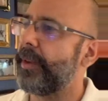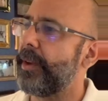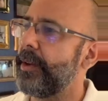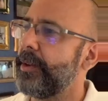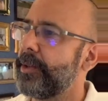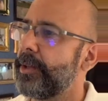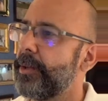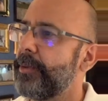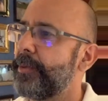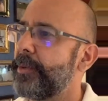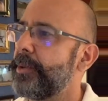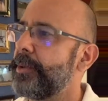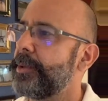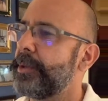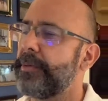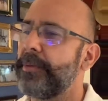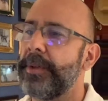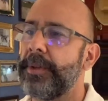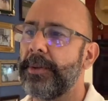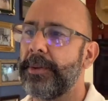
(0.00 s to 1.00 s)
So, for those
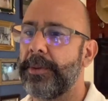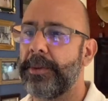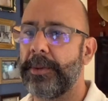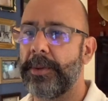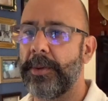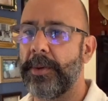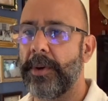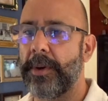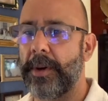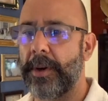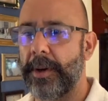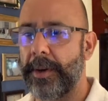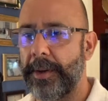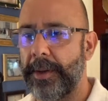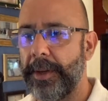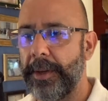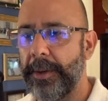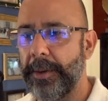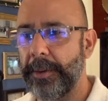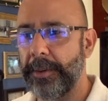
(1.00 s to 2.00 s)
of you who are
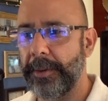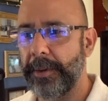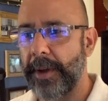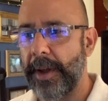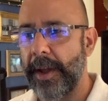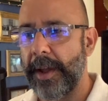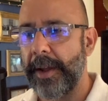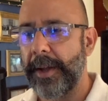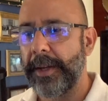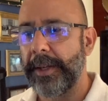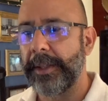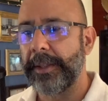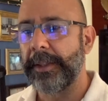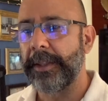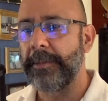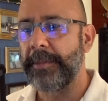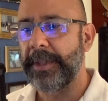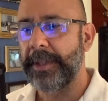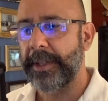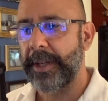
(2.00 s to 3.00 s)
new,
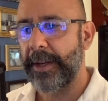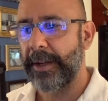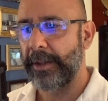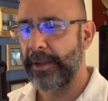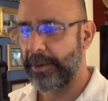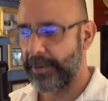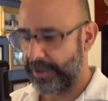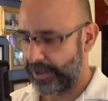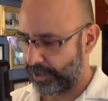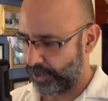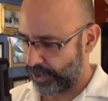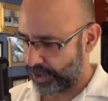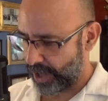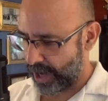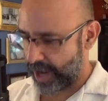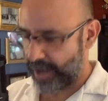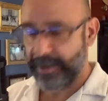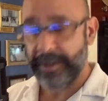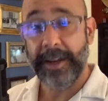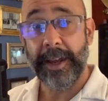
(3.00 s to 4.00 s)
let me say hello in the
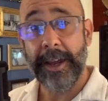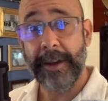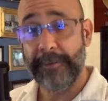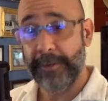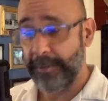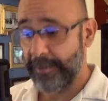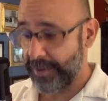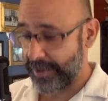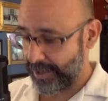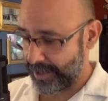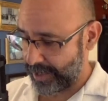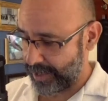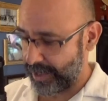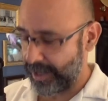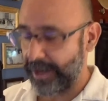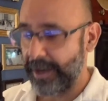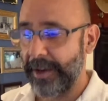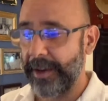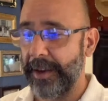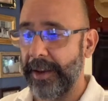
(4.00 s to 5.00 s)
chat to
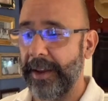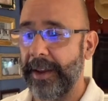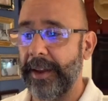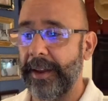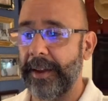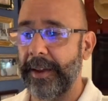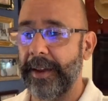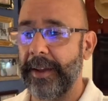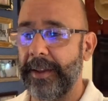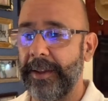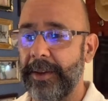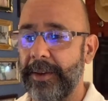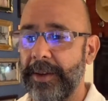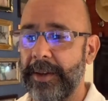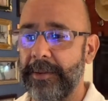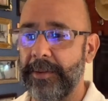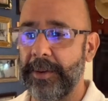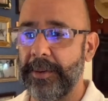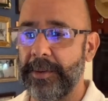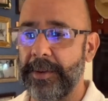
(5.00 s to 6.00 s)
everybody. Hello,
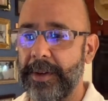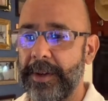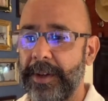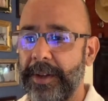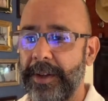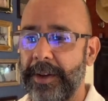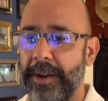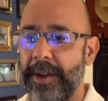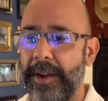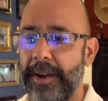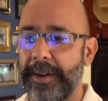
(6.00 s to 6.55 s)
everyone.